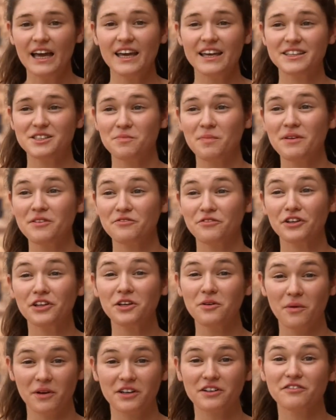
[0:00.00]
It's been
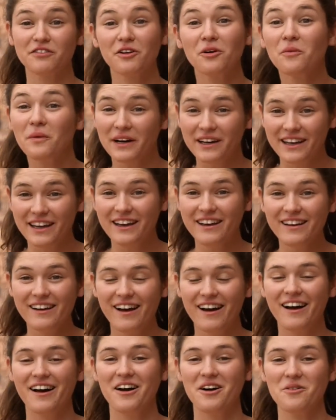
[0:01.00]
really wonderful working
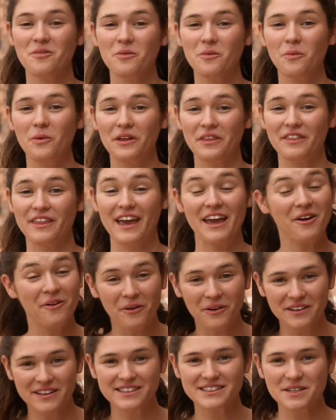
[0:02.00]
uh, with
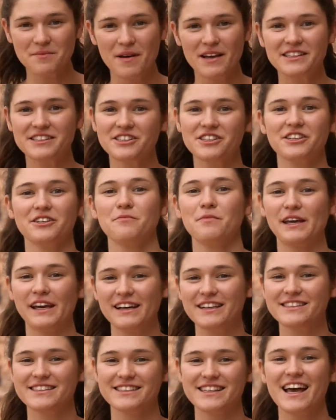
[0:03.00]
ACOR this semester
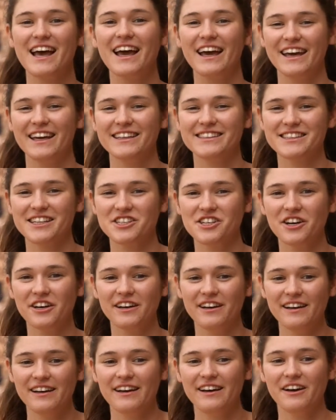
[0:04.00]
because it's such
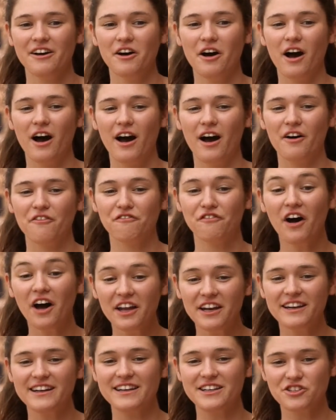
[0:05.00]
a uh,
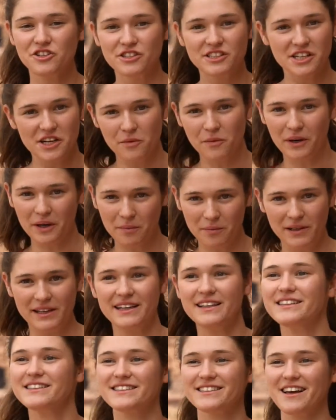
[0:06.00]
fun and interesting
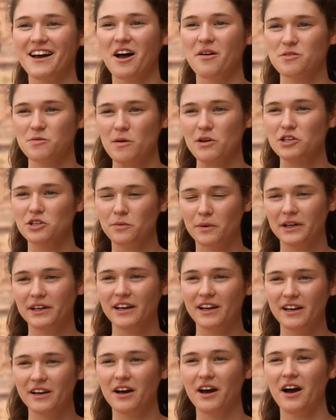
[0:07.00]
workplace, uh, especially
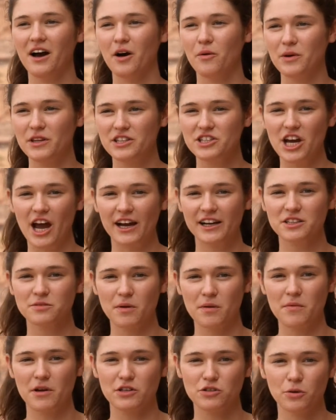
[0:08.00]
working uh, with Jack as
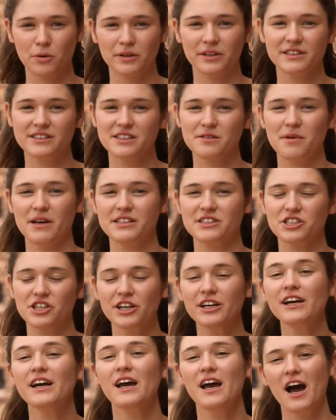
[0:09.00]
my mentor this
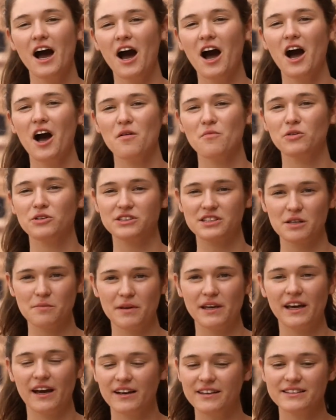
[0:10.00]
semester, uh, mostly
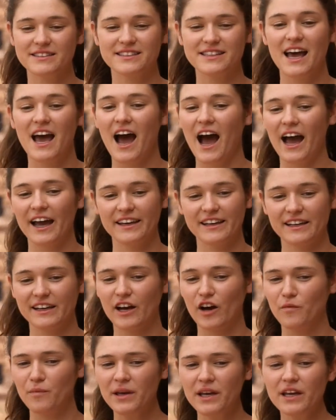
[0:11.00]
because I can
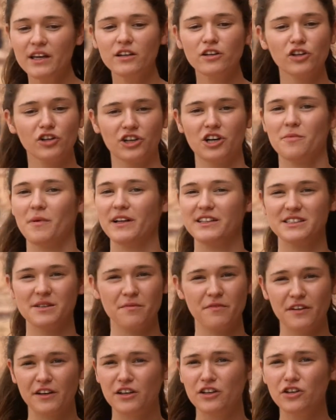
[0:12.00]
come in, learn about
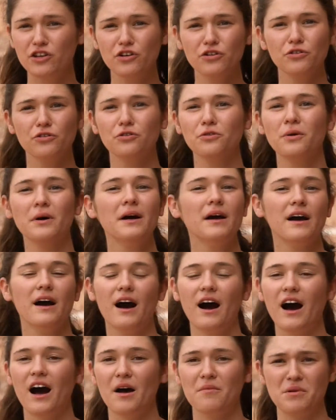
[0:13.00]
something new,
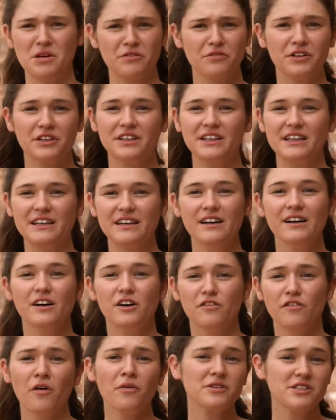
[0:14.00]
um, and really
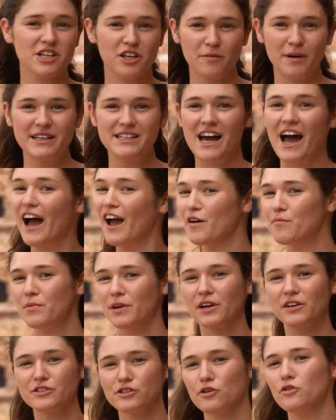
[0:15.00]
volunteer my time,
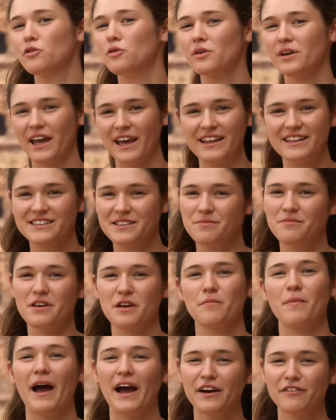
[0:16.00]
but also gain
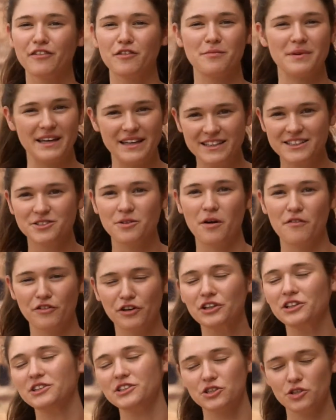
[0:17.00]
something back from it. So I've
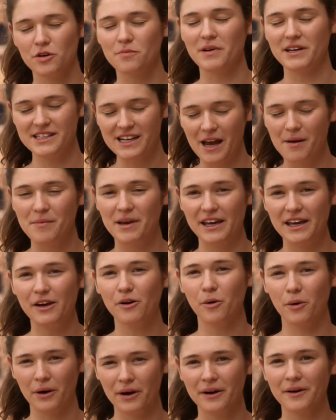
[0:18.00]
really enjoyed my time at
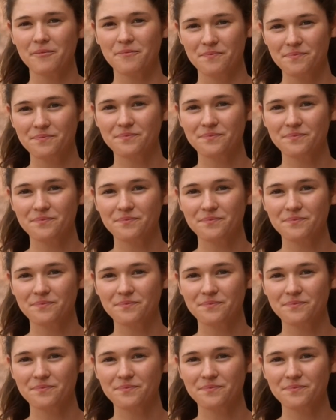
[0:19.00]
ACOR.